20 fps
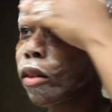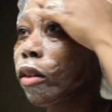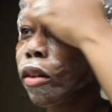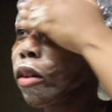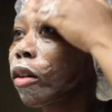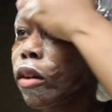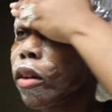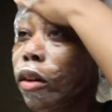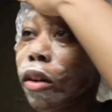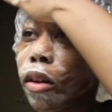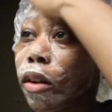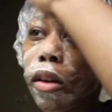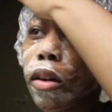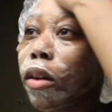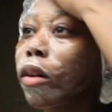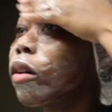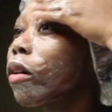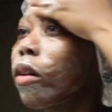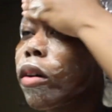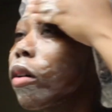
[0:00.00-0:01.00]
this
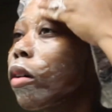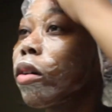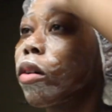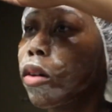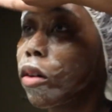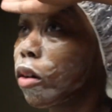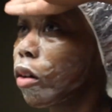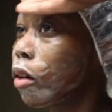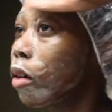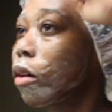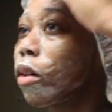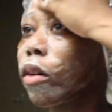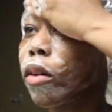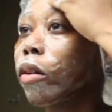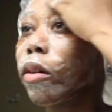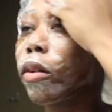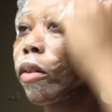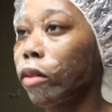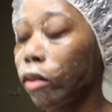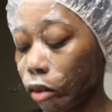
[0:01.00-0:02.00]
video, and just let me
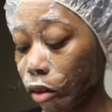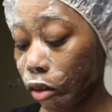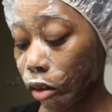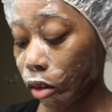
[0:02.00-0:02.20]
know.